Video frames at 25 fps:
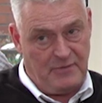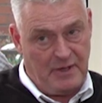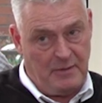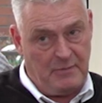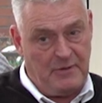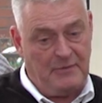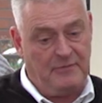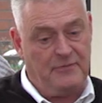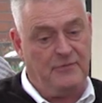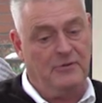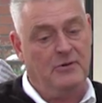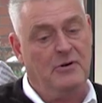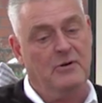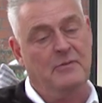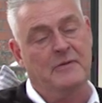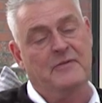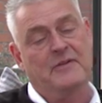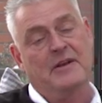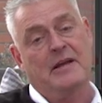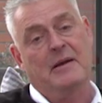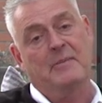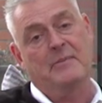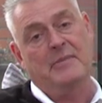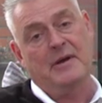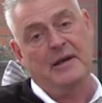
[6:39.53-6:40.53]
lobbied for, we've
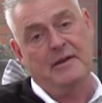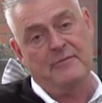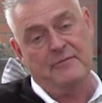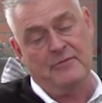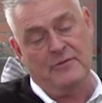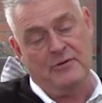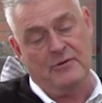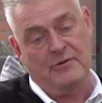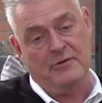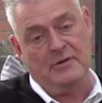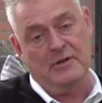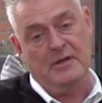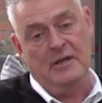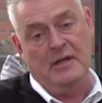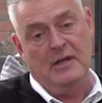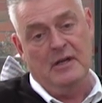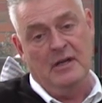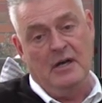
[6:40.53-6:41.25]
campaigned for,